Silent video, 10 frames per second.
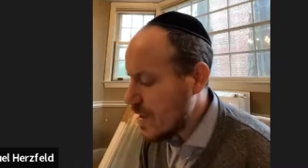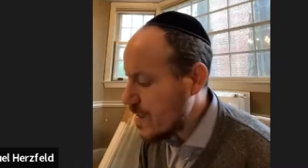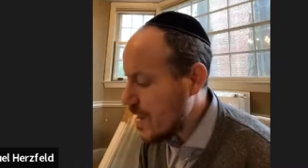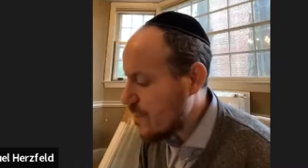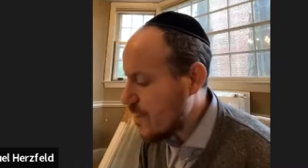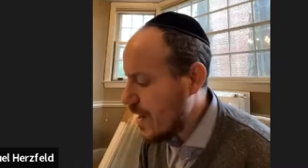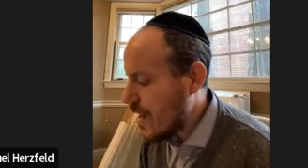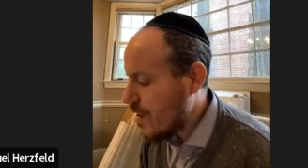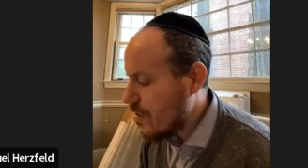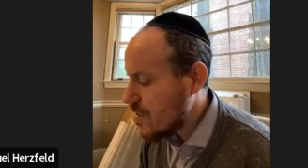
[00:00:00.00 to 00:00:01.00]
They
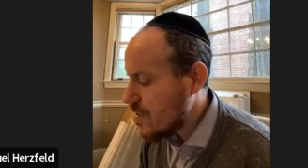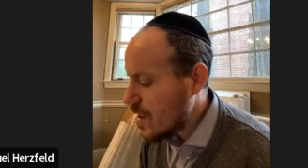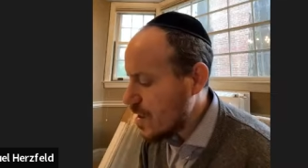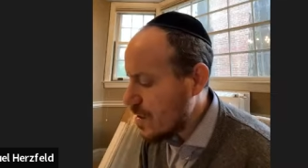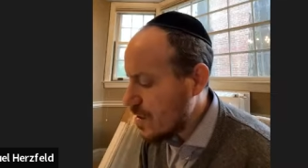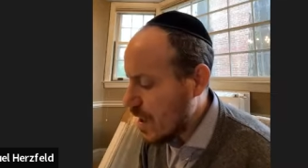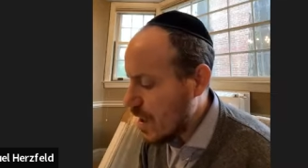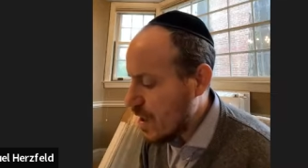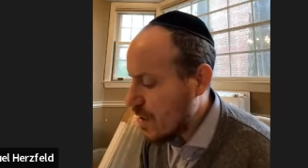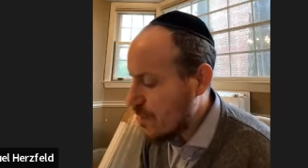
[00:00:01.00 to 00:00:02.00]
found uh,
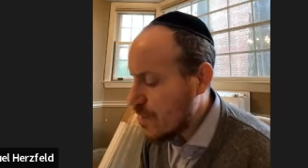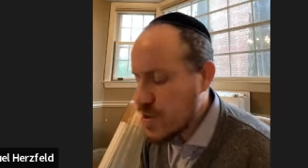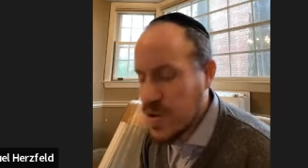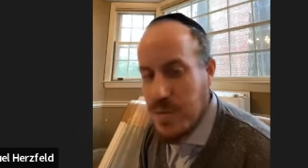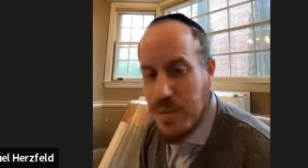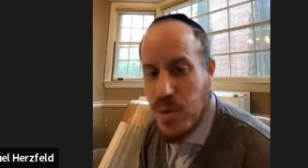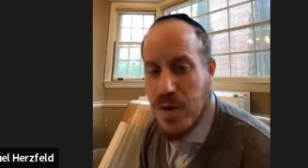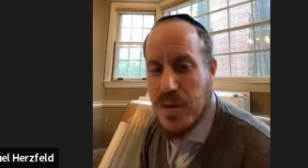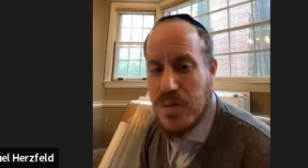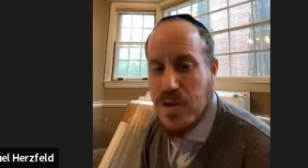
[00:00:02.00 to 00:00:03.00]
a, a, support
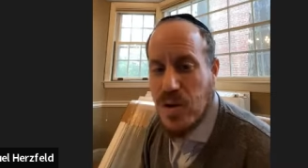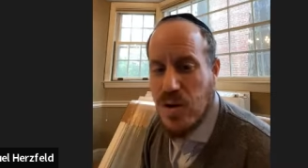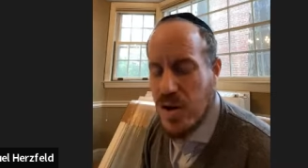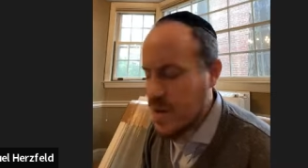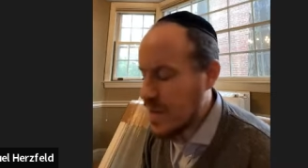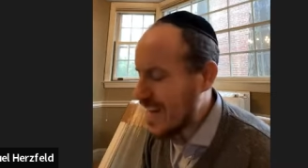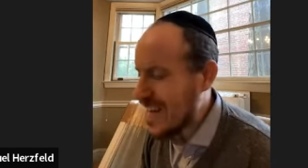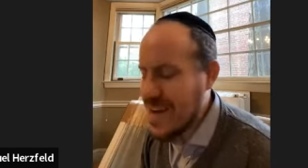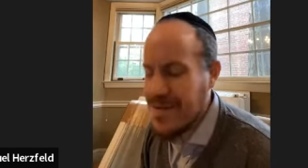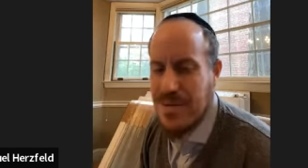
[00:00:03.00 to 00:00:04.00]
from the Torah that
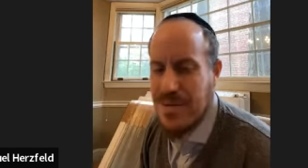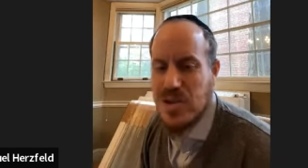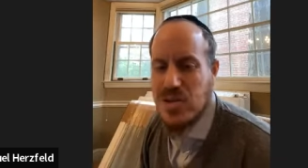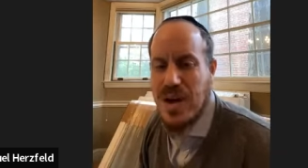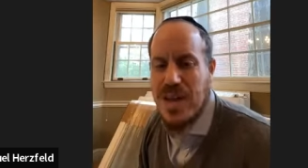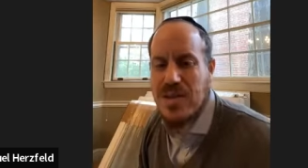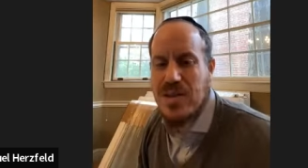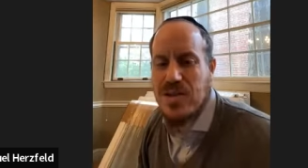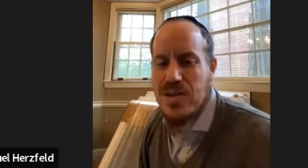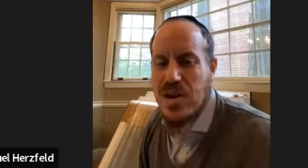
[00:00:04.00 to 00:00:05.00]
gave them the strength
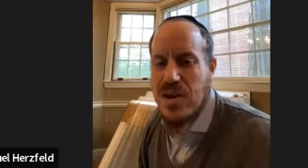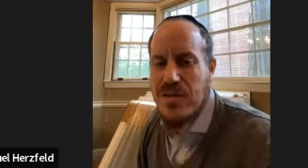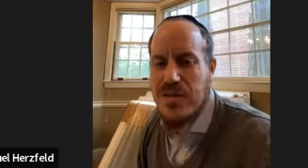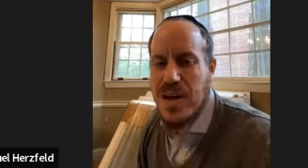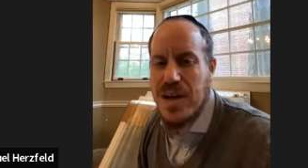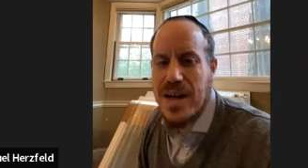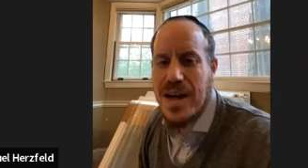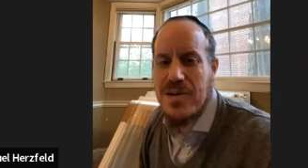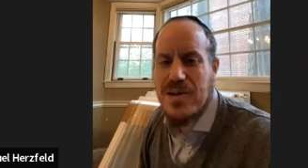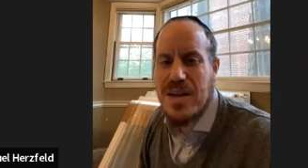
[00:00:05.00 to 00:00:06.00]
to nullify it.
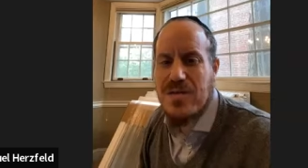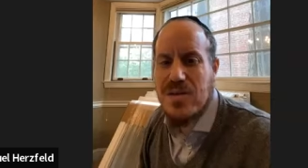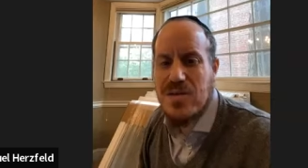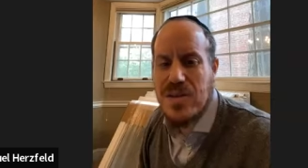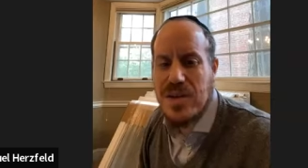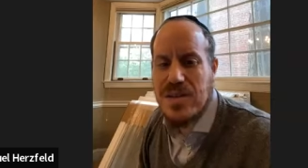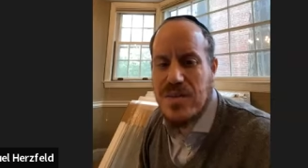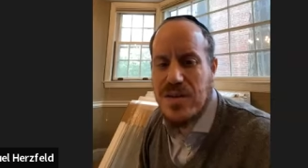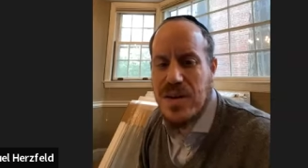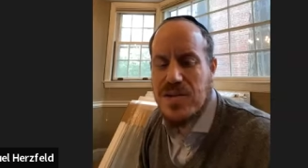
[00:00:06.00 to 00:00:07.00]
How are they able to do this? They
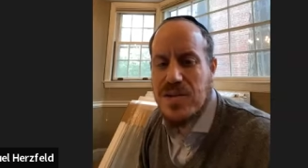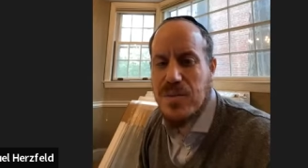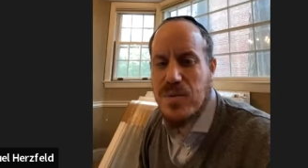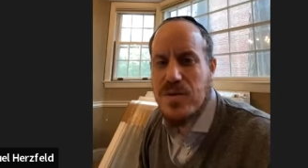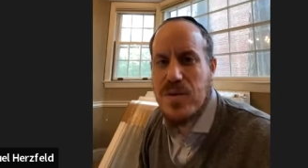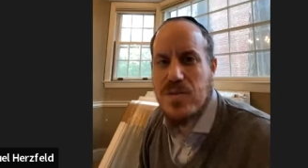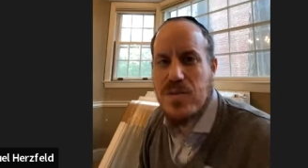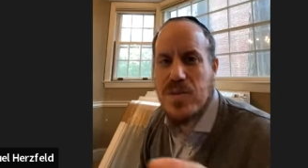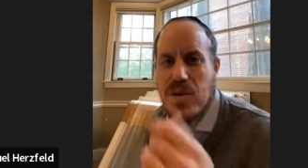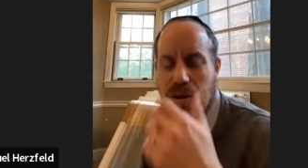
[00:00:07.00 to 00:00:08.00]
found the support from the
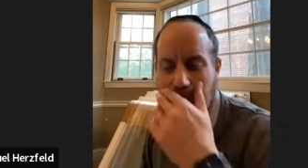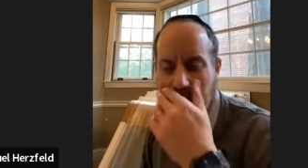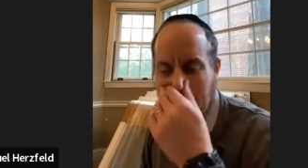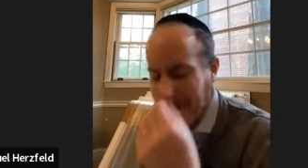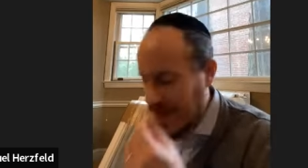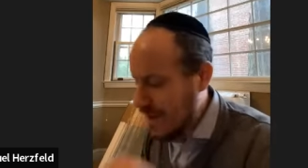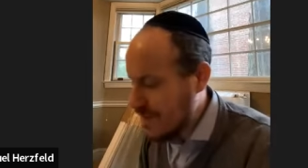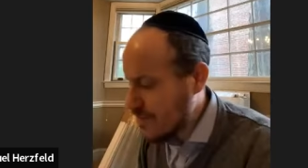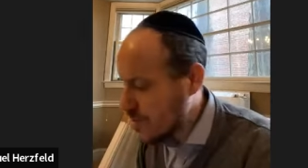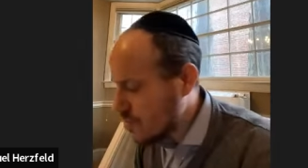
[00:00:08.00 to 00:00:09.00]
Torah that gave
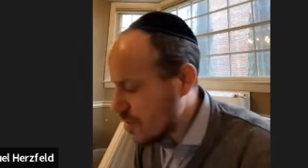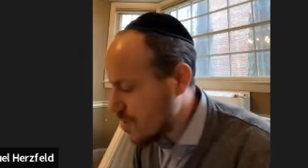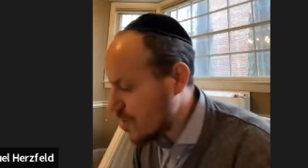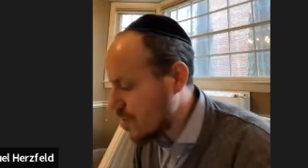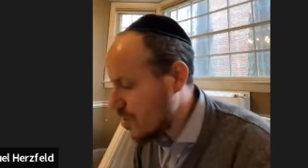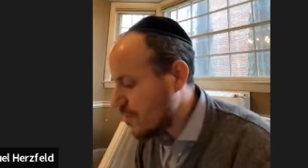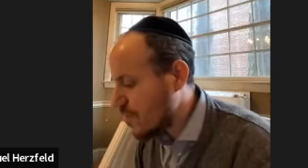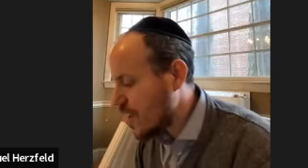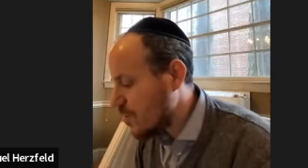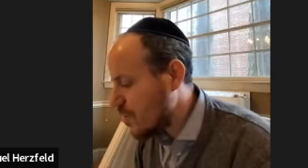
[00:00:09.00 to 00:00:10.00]
them the strength to
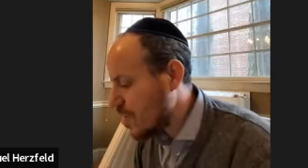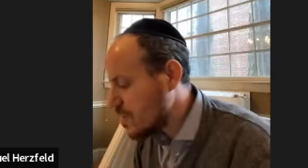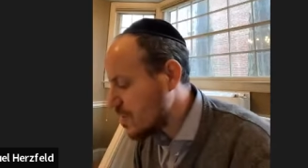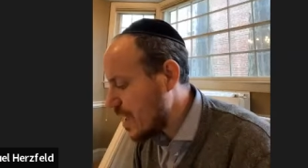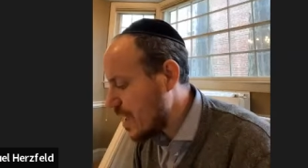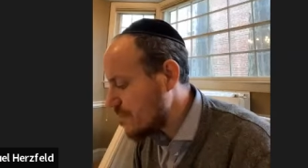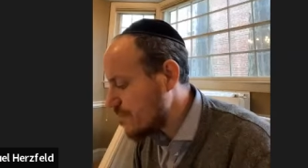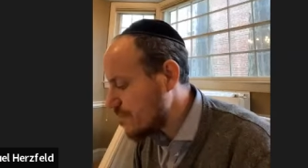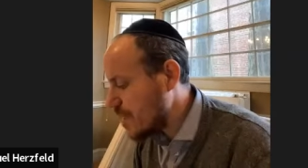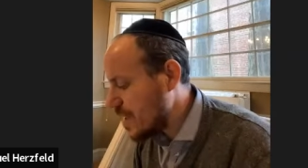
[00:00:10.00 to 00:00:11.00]
nullify it. What is that?
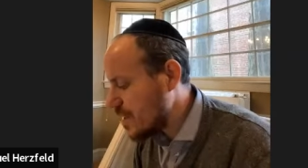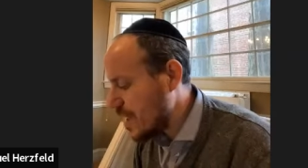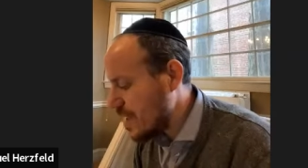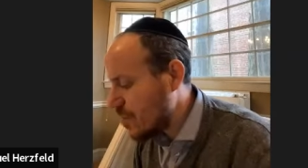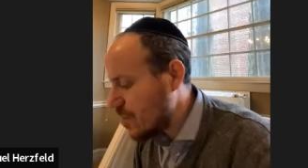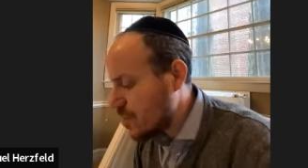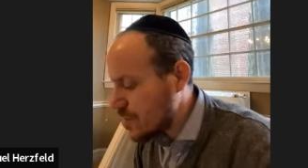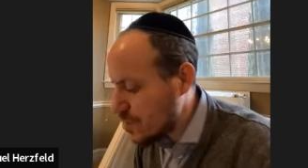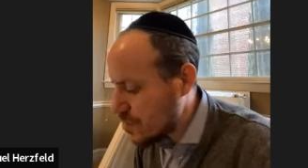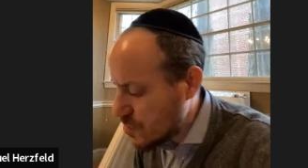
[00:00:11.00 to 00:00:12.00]
My taima.
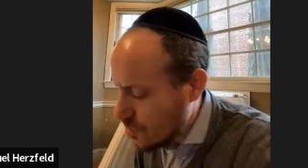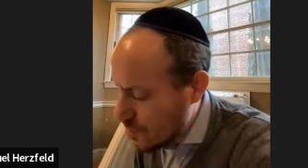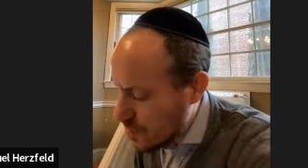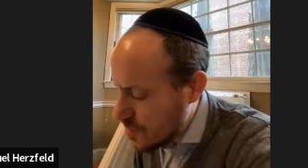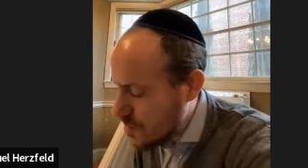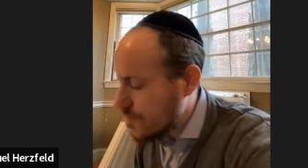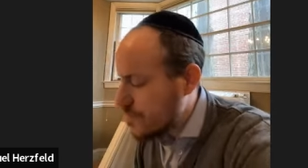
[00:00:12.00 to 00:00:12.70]
What's their source?